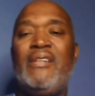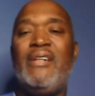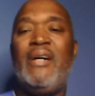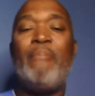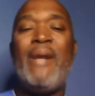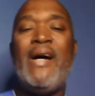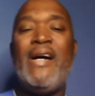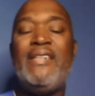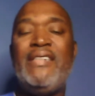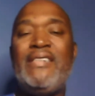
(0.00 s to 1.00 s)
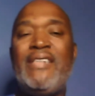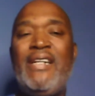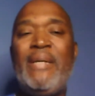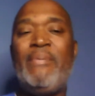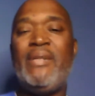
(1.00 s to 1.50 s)
admiring these
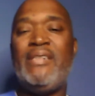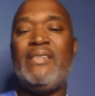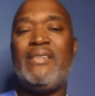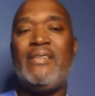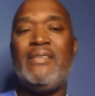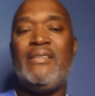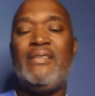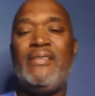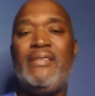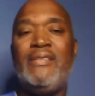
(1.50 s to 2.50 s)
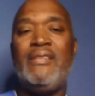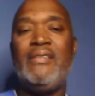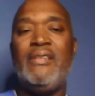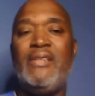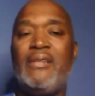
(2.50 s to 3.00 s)
celebrities,
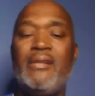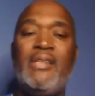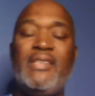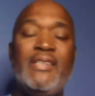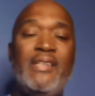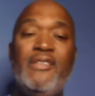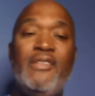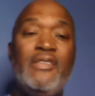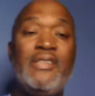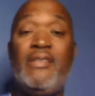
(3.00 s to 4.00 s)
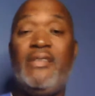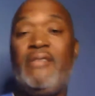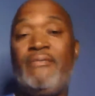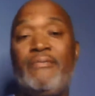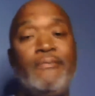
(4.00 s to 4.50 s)
because the senators,
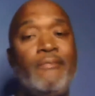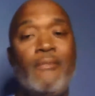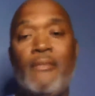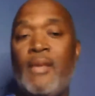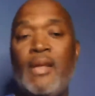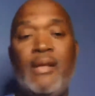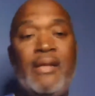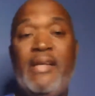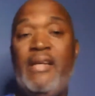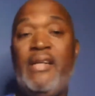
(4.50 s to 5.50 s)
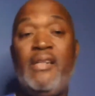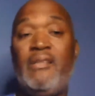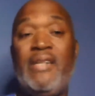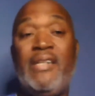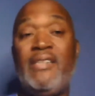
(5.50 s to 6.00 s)
they end
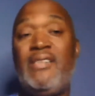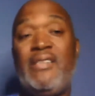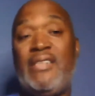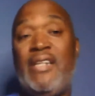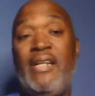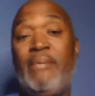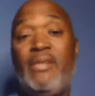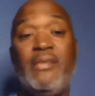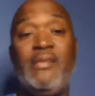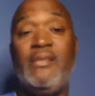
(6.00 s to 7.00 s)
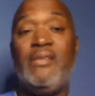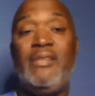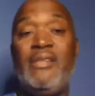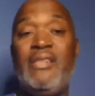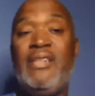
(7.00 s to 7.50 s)
up they're celebrities.
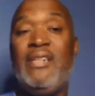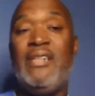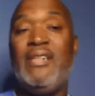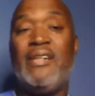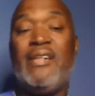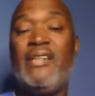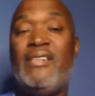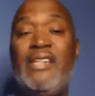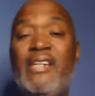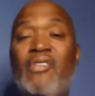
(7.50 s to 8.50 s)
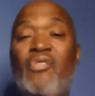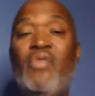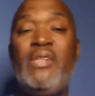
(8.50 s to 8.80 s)
Like I said once